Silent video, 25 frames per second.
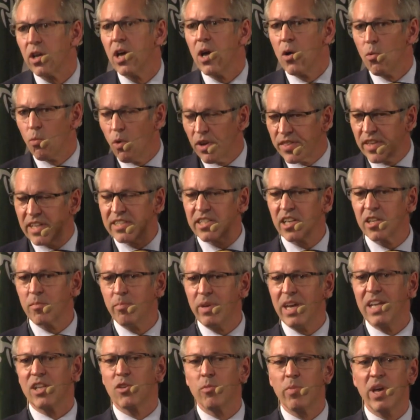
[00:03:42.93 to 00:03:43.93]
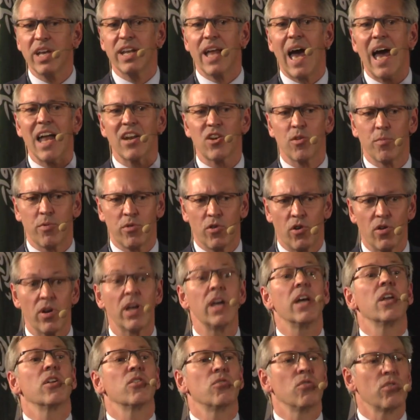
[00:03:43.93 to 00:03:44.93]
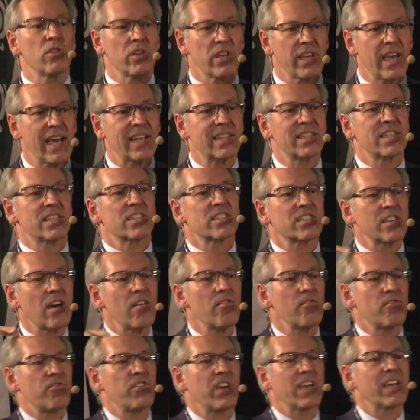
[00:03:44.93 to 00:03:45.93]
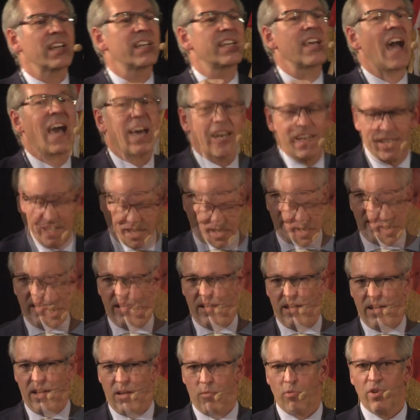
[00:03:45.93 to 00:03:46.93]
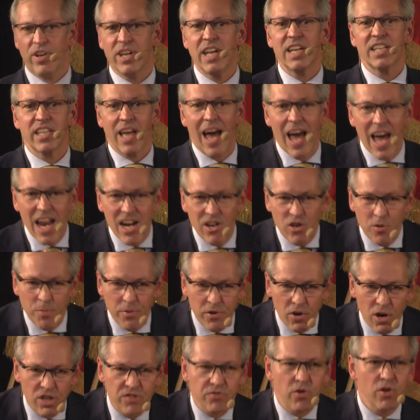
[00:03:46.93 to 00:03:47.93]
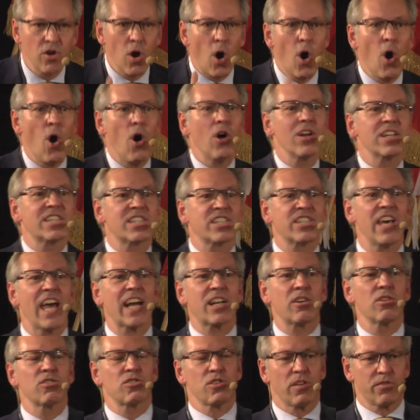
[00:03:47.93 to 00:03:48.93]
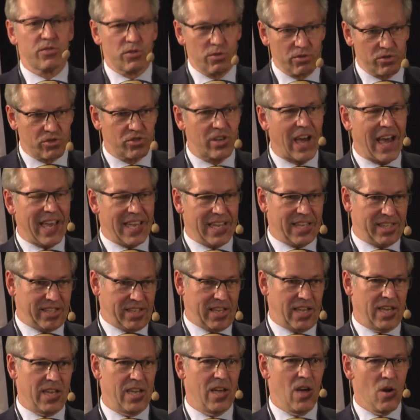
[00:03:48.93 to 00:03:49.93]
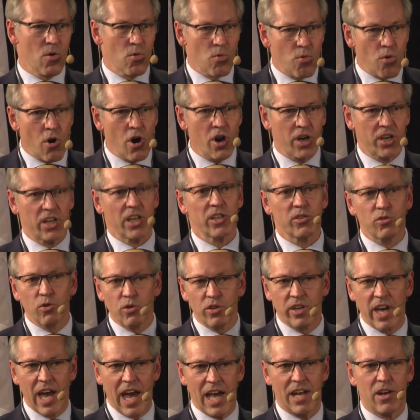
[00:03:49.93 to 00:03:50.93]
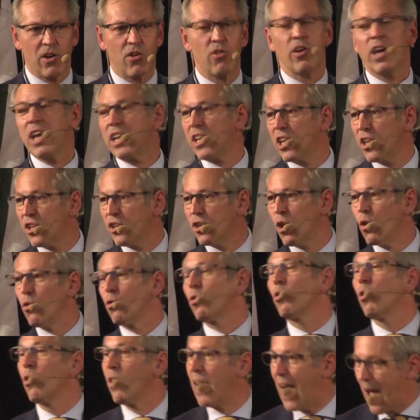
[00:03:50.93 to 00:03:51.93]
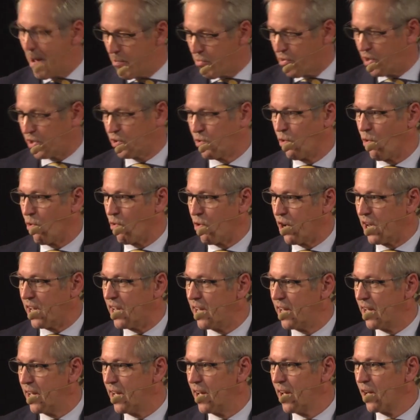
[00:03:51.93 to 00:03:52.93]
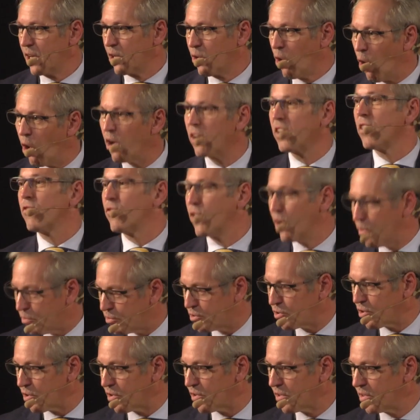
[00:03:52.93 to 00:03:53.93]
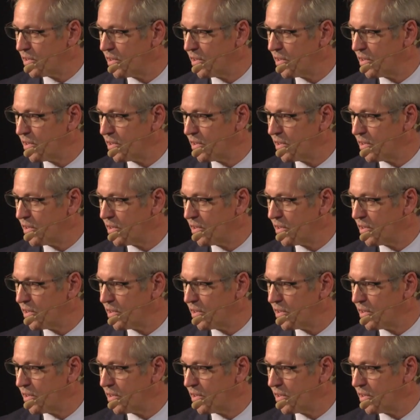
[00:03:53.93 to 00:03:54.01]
What does it mean to be an entrepreneur? To get something done. We need entrepreneurs from all sectors of society working together in a new collaboratory called the future.